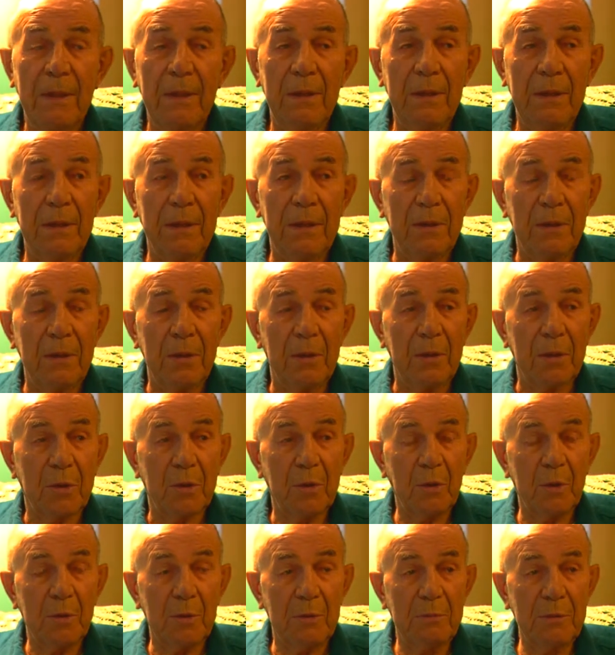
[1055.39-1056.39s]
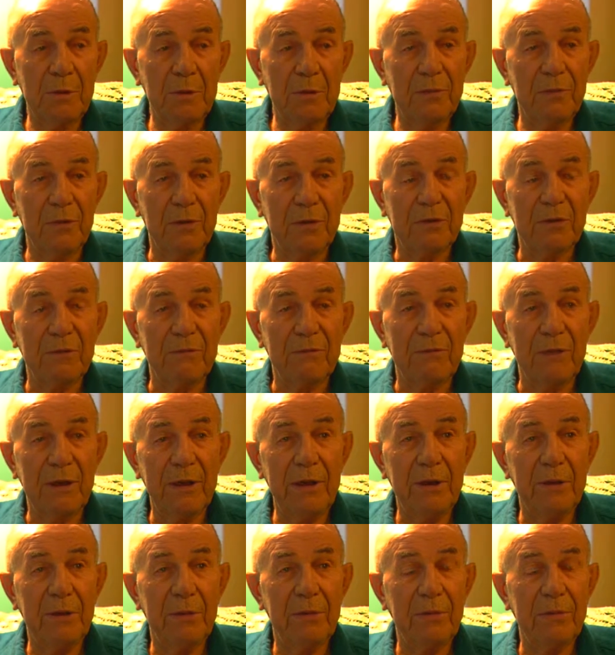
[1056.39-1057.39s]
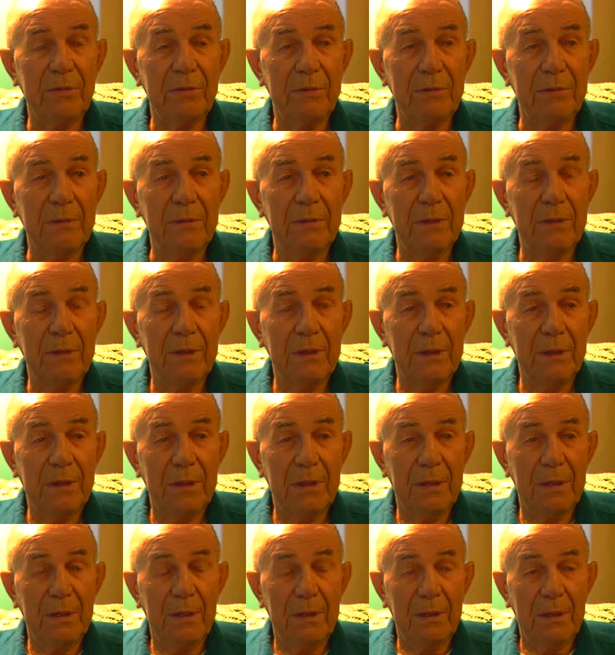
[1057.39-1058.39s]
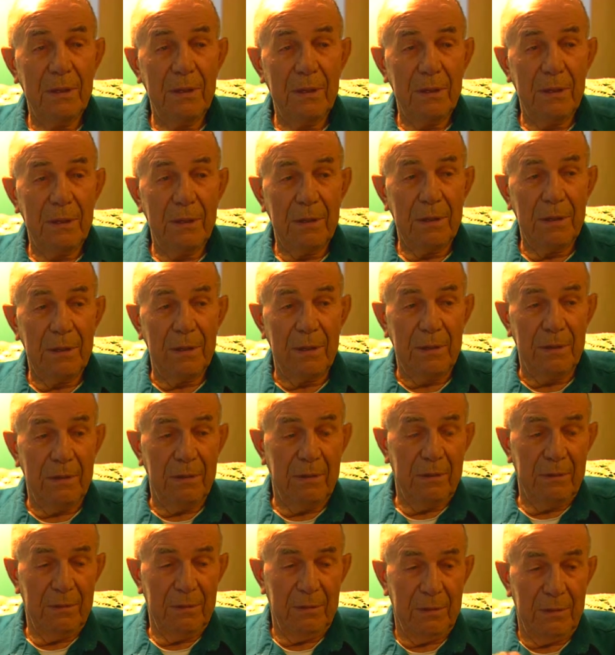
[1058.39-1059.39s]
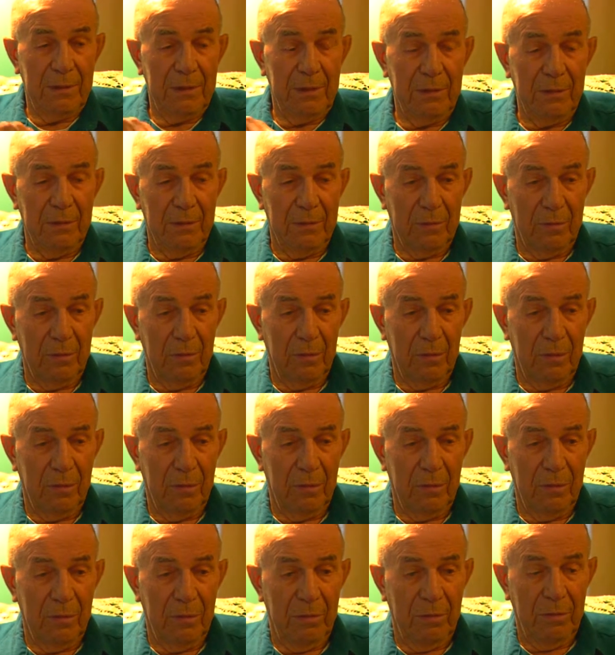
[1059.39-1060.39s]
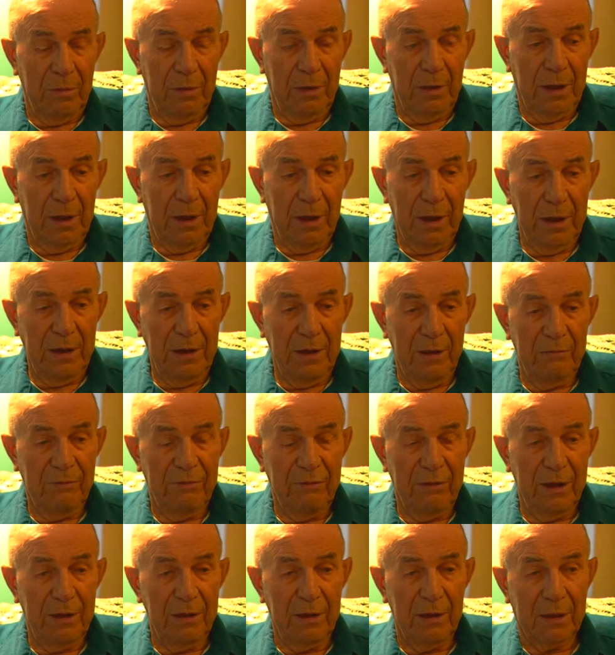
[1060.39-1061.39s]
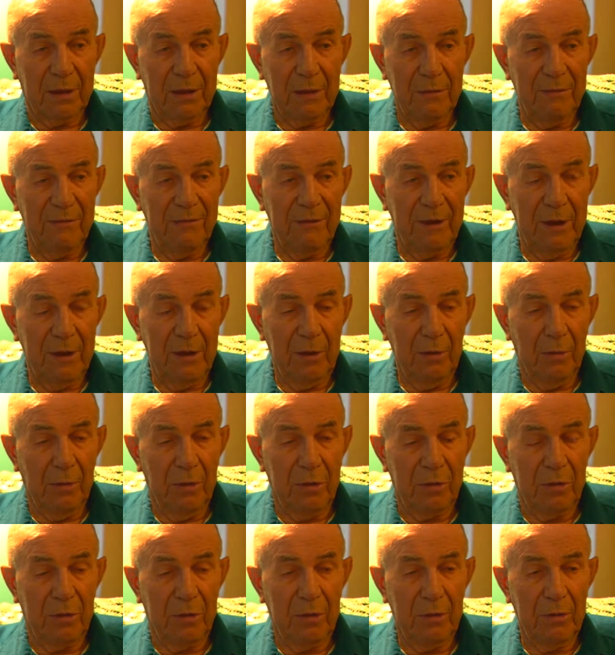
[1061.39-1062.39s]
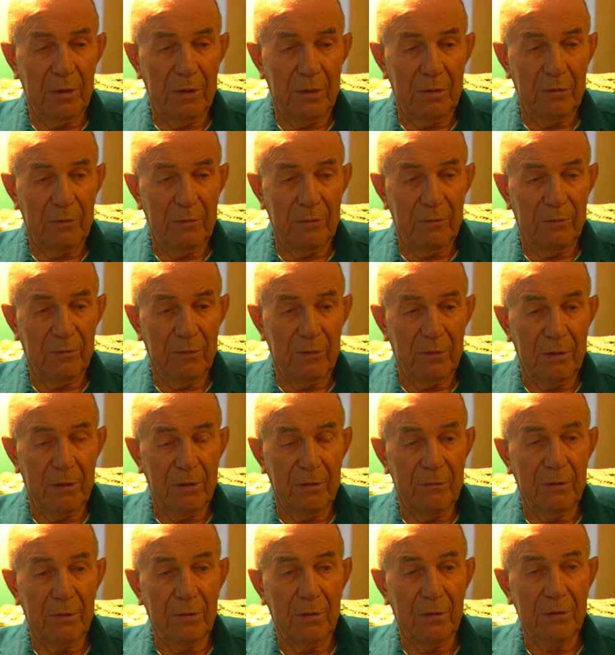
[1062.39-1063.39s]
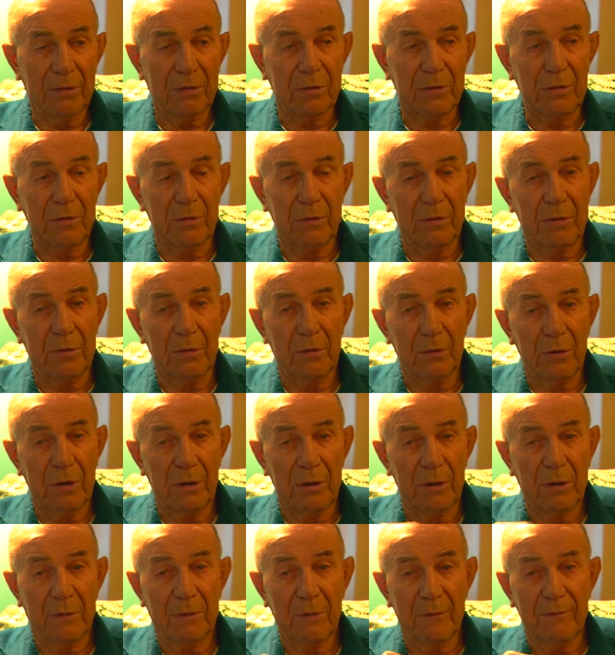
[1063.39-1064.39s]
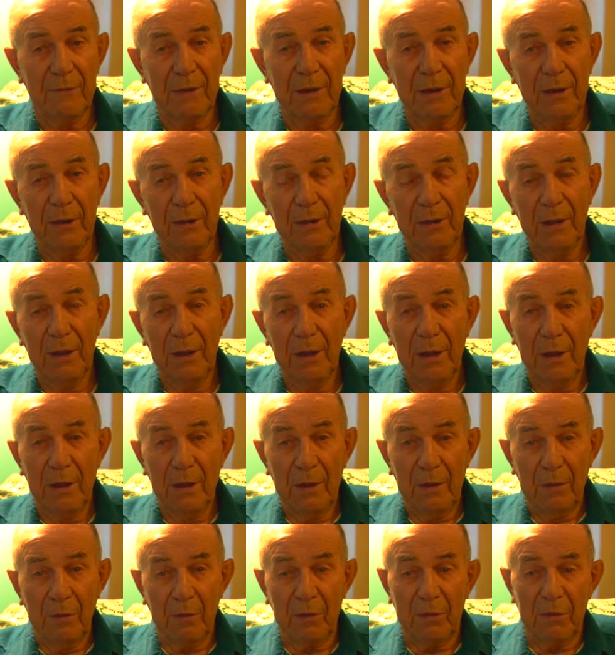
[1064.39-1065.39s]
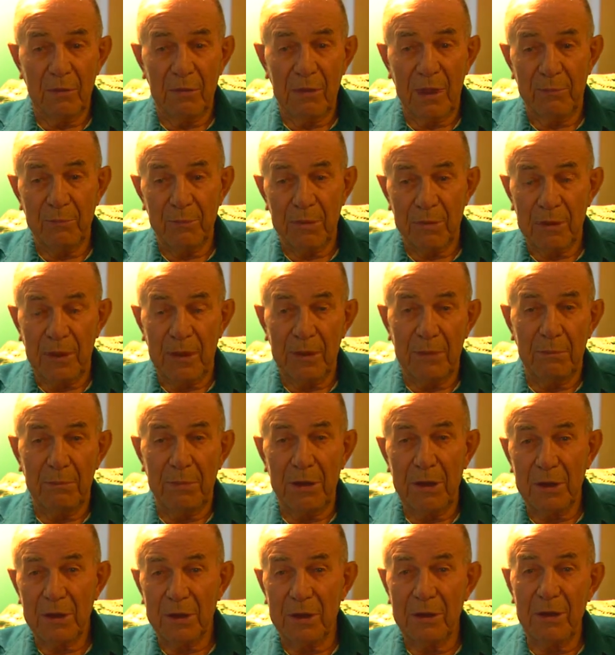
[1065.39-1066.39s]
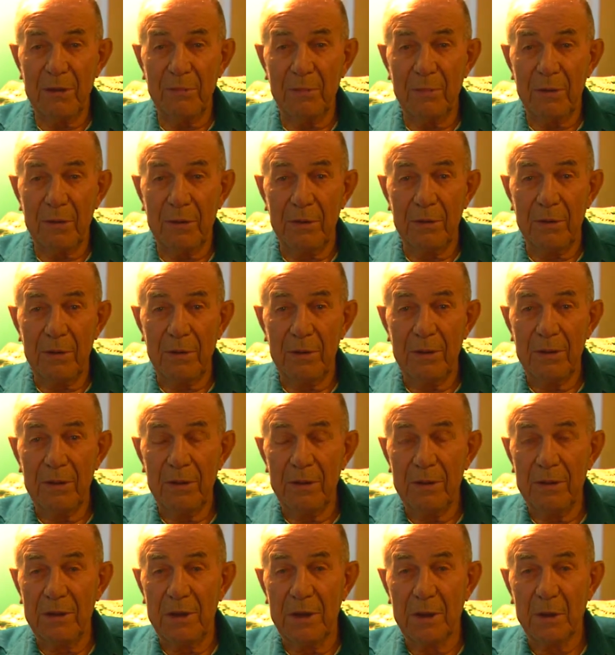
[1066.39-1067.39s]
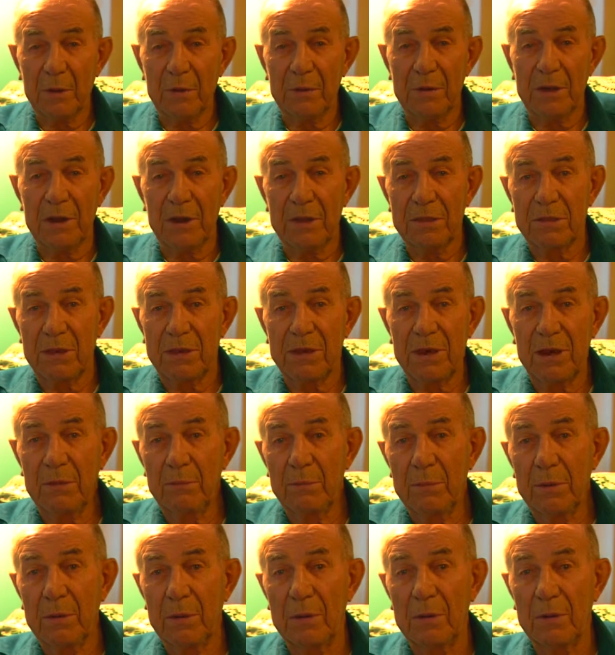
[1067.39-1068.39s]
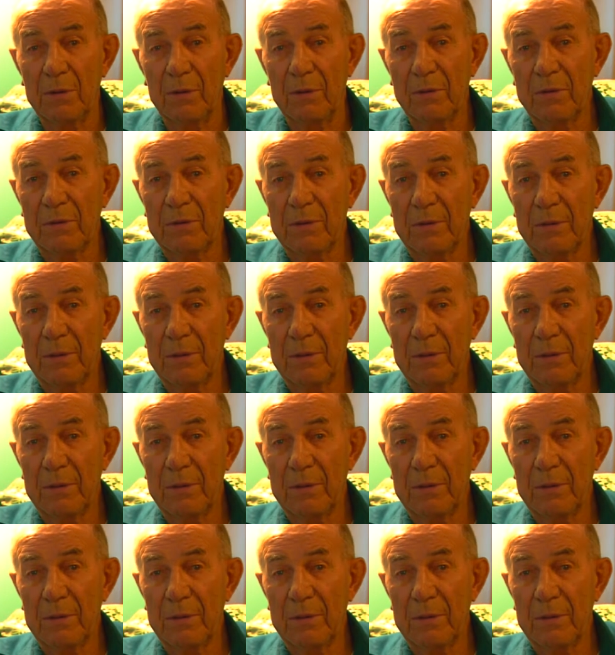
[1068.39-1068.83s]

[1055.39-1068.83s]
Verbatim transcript: And they were going to move the conveyors, and the line that fed the conveyor with 240 volts, you know, to run a conveyor, was wrapped around a big timber, and he couldn't get the timber loose.